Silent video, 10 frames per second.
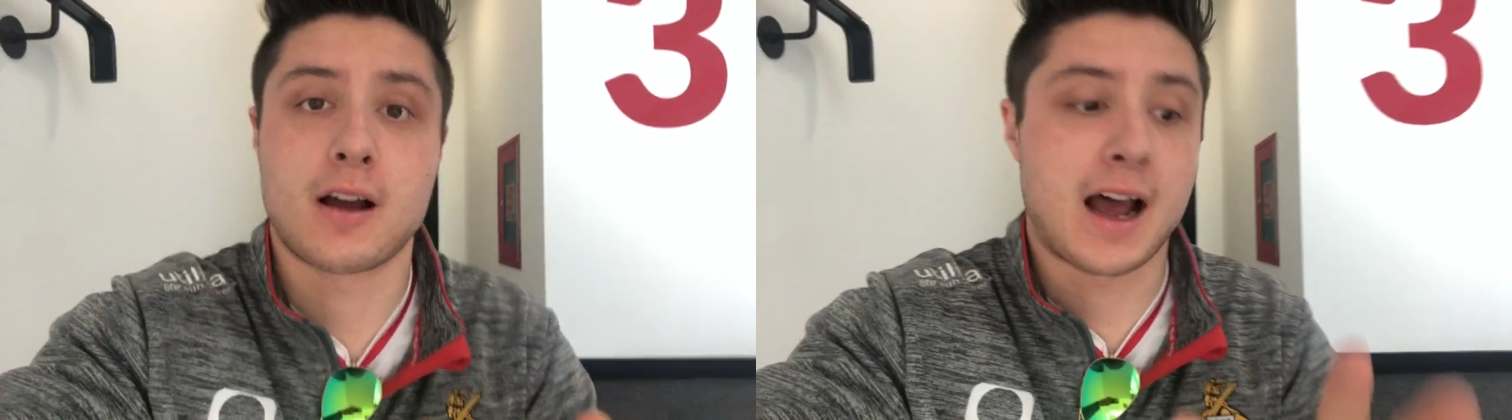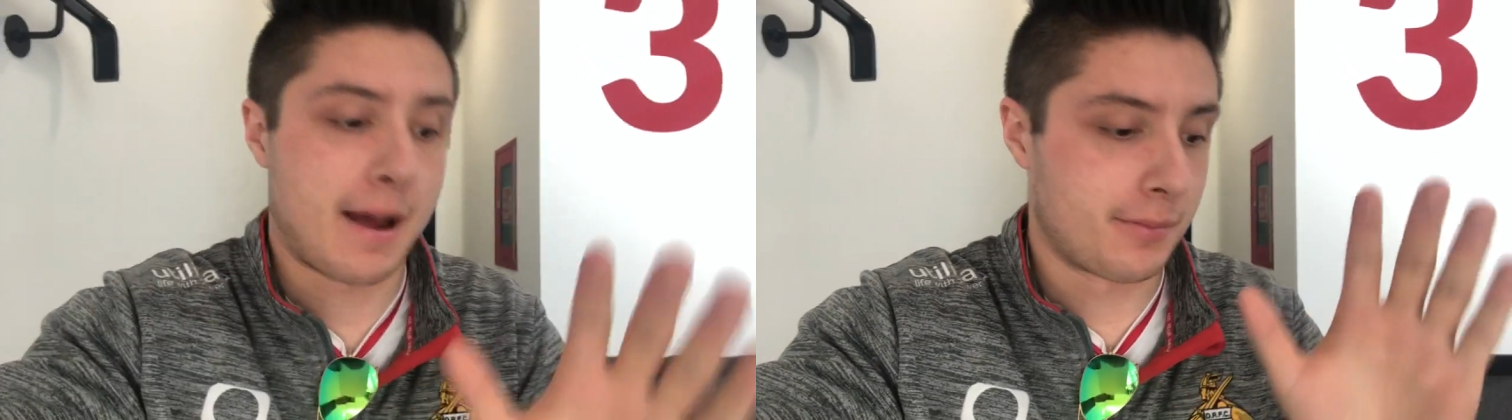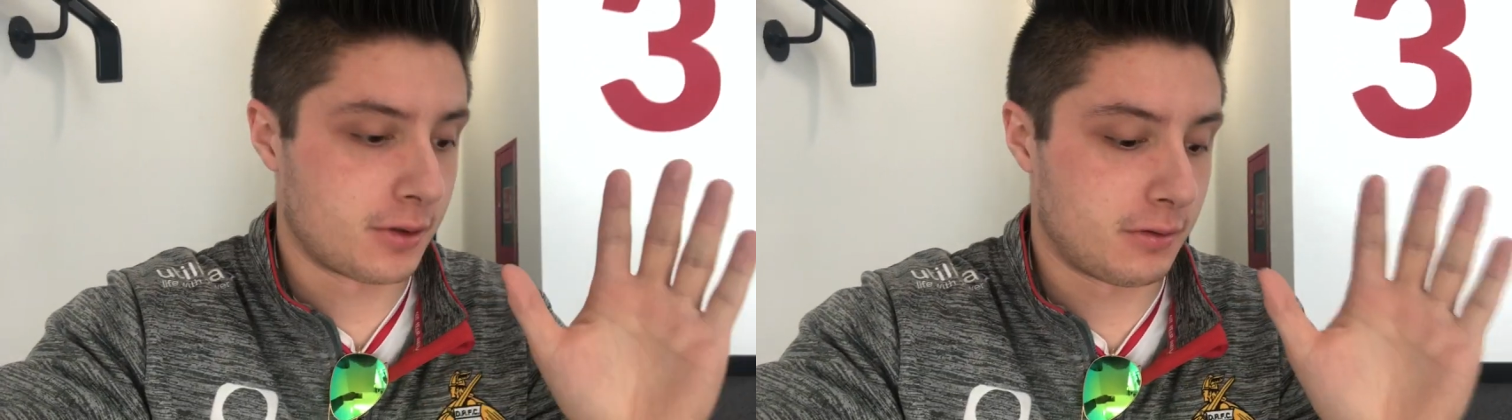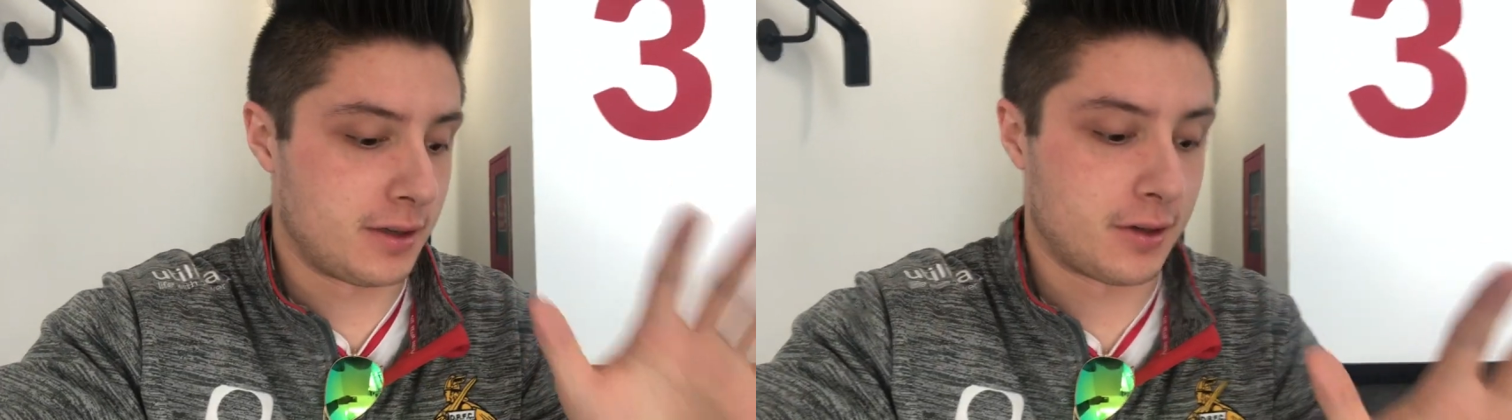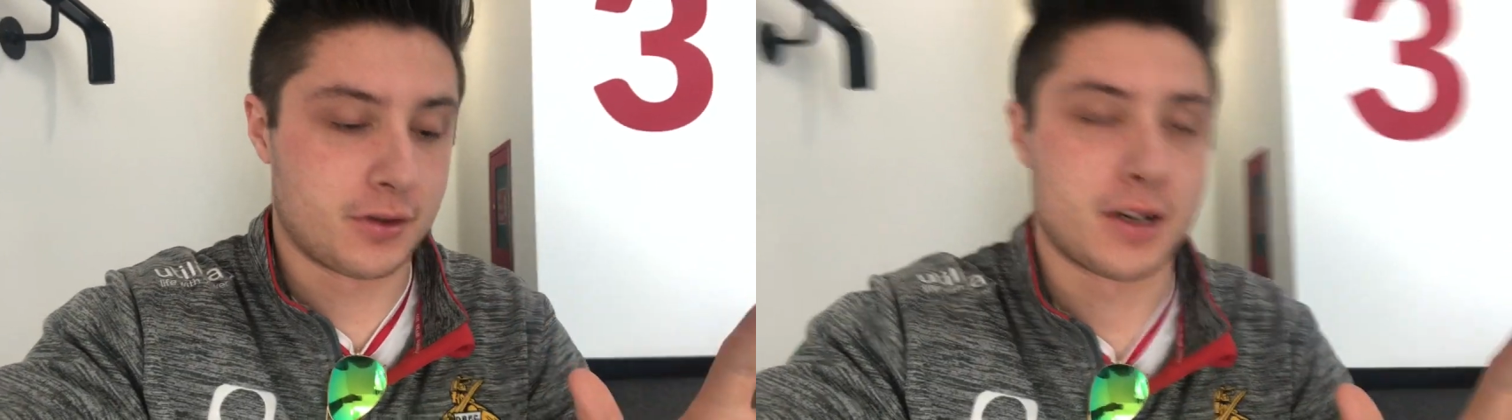absolutely
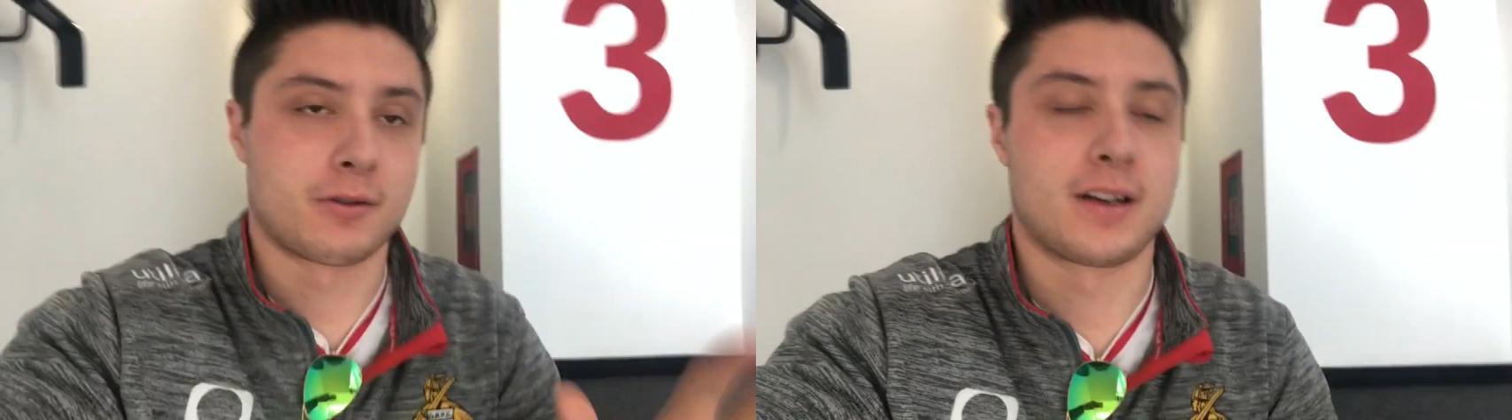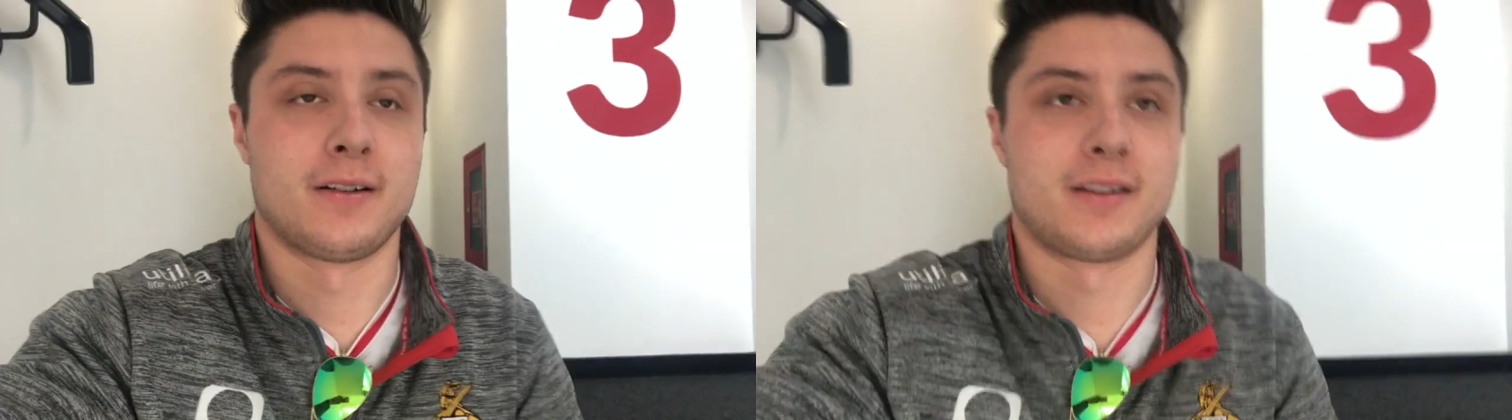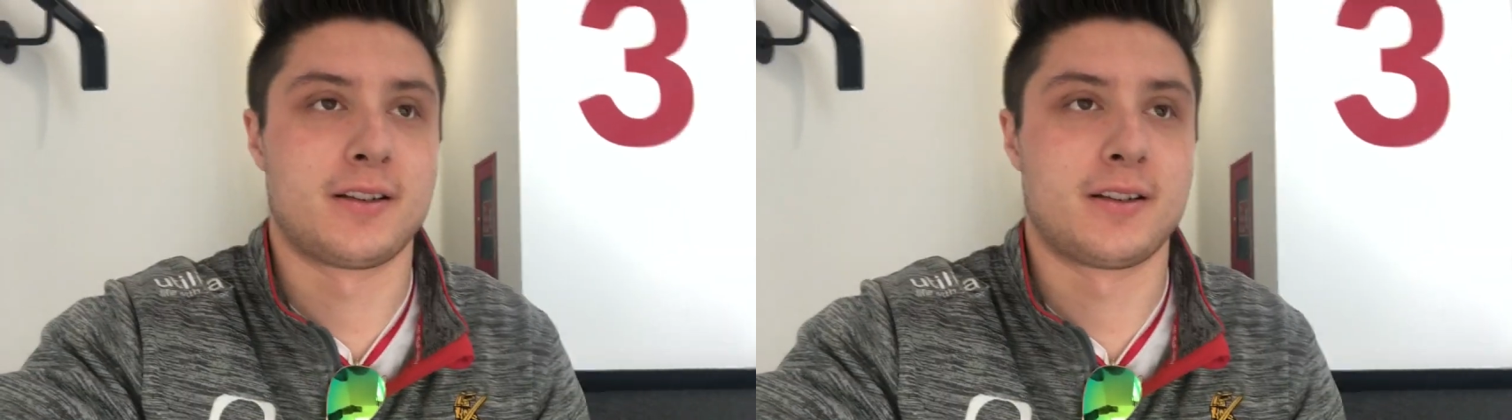not joking.